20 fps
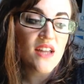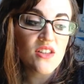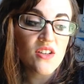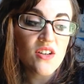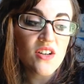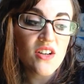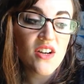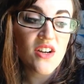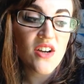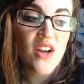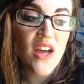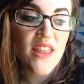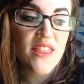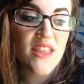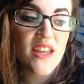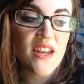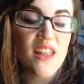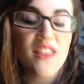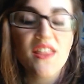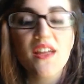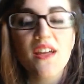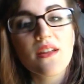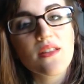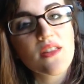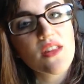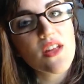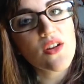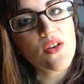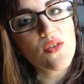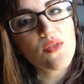I look and then I
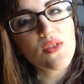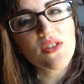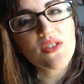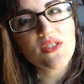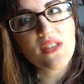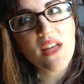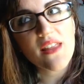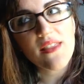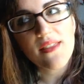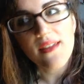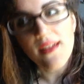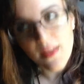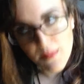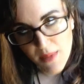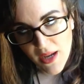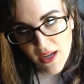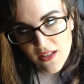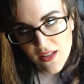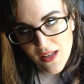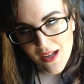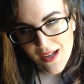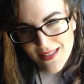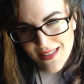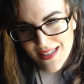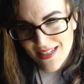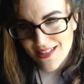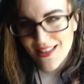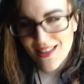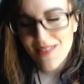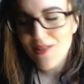think, you know, there's that thing in my
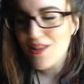closet.